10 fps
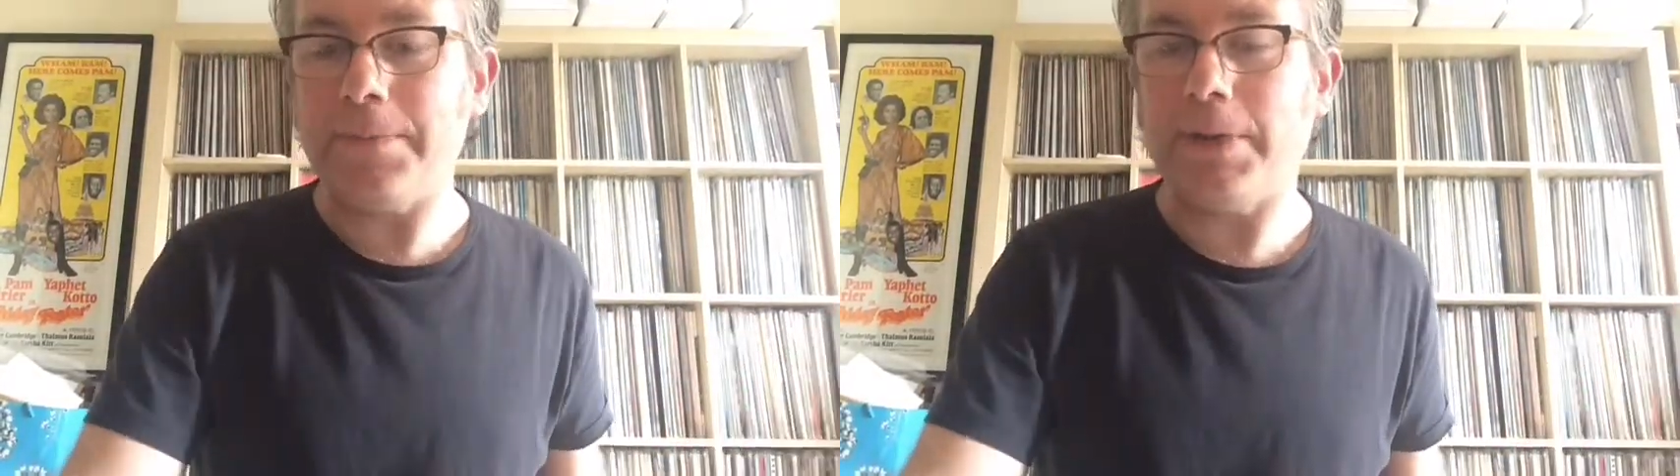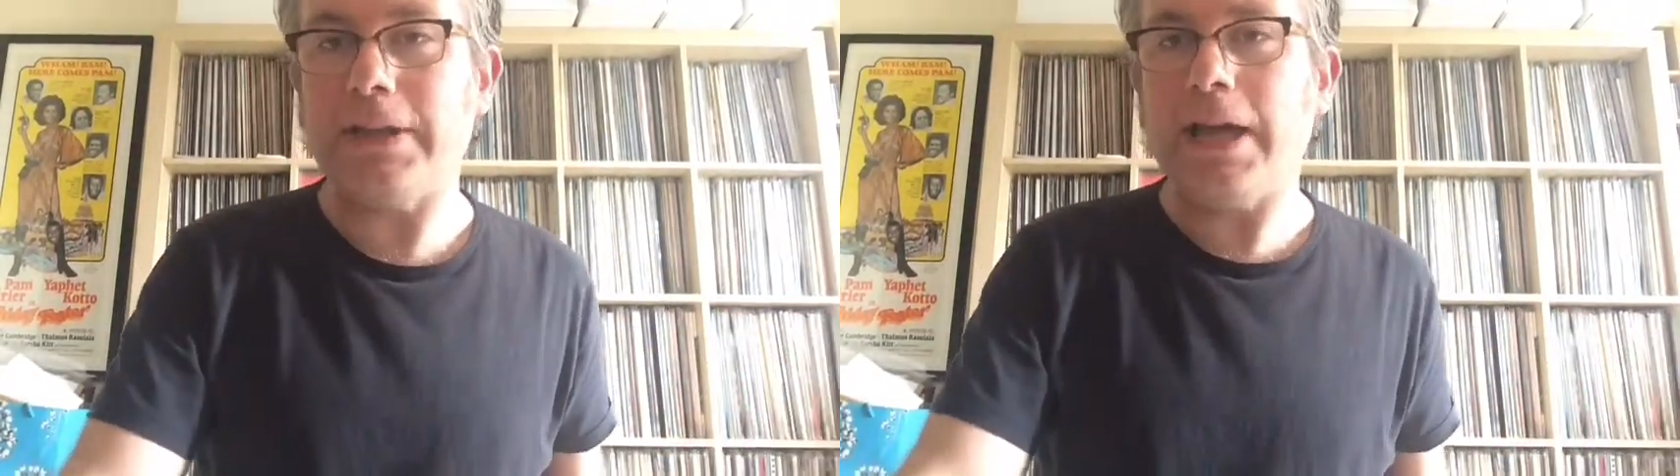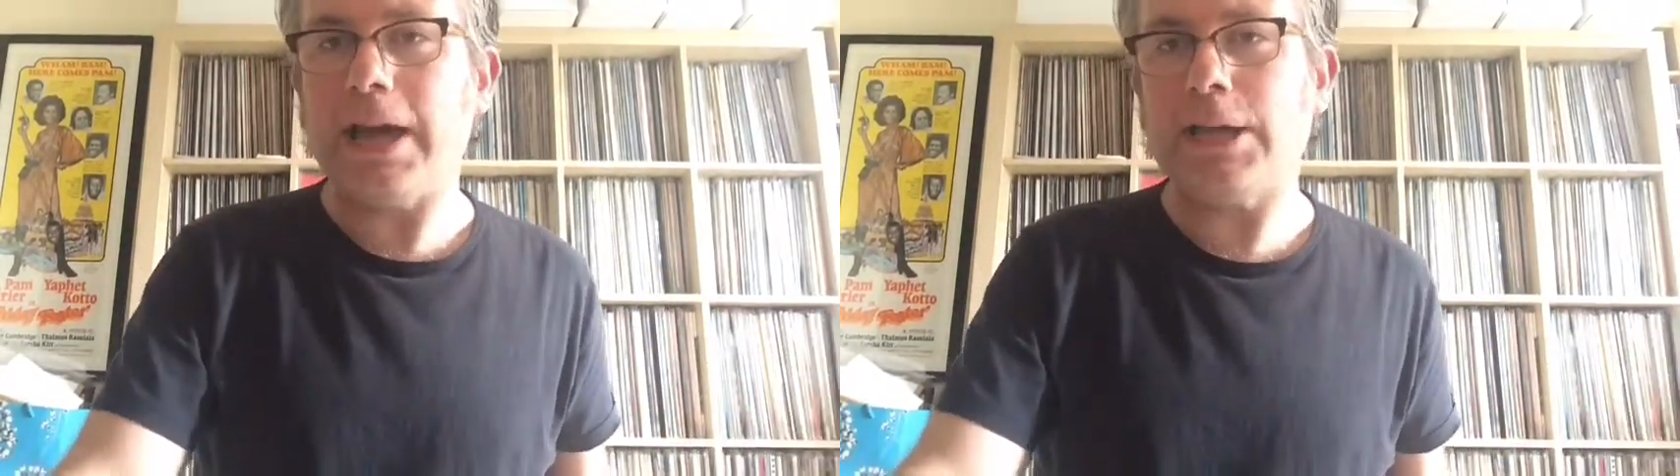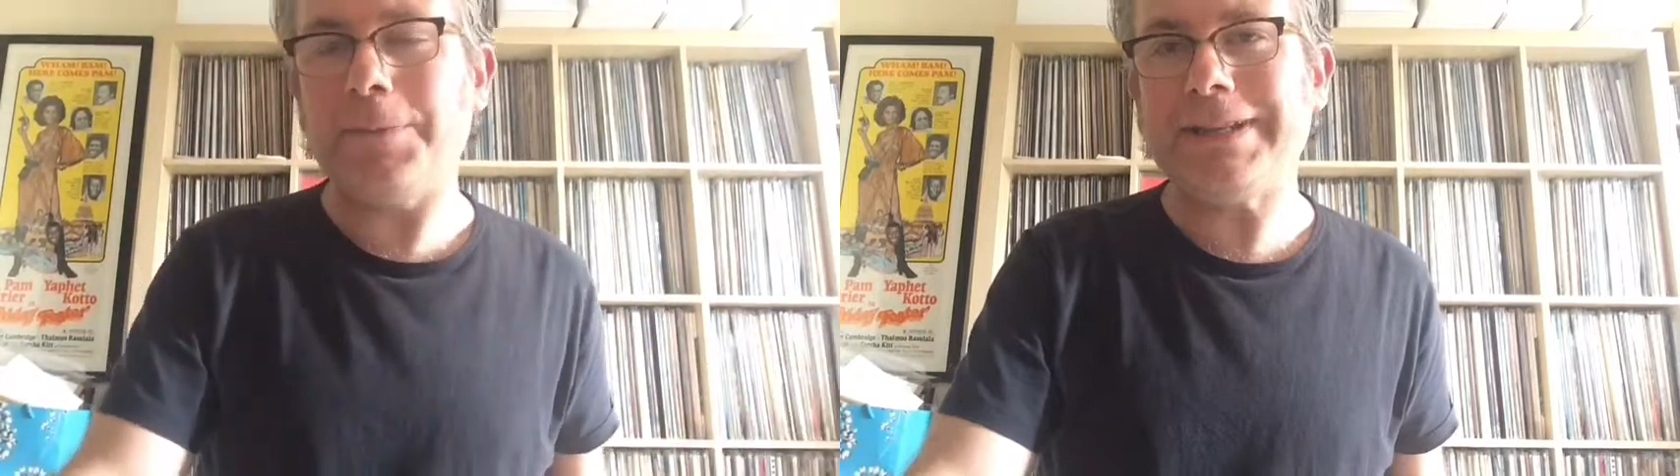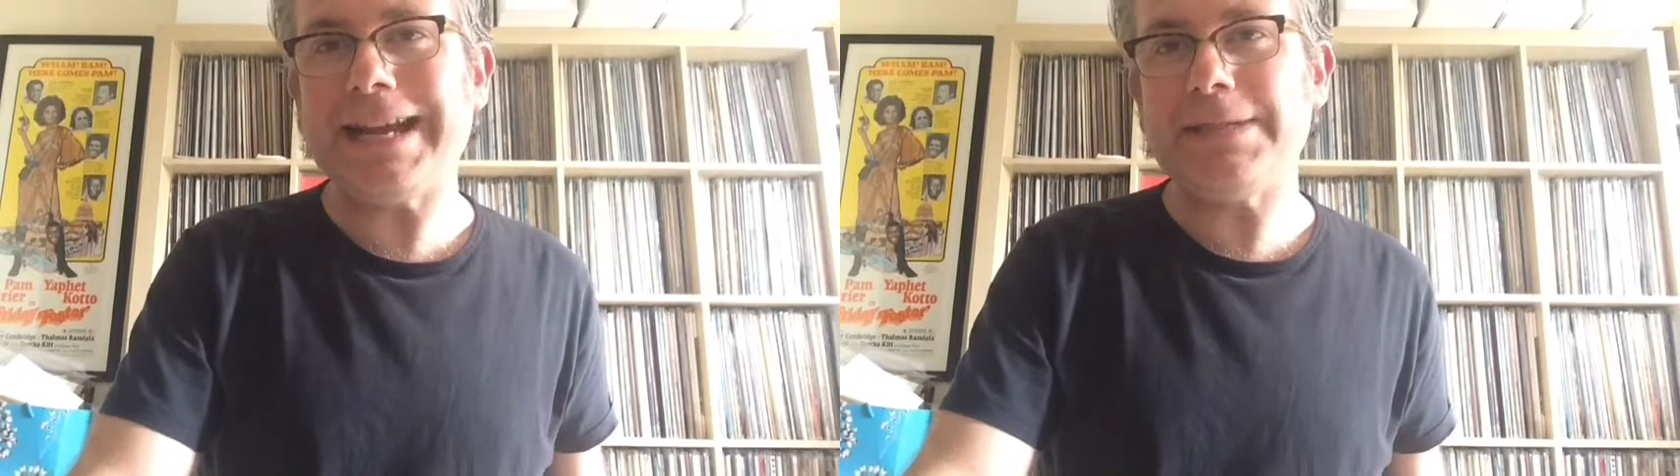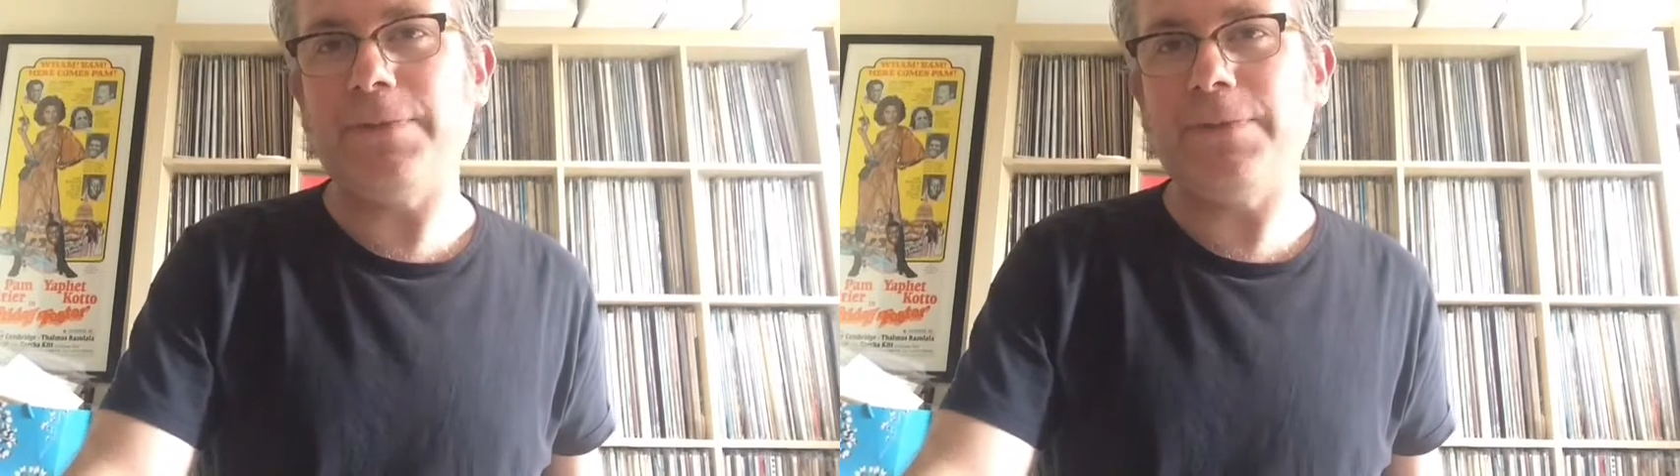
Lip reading: But a couple of days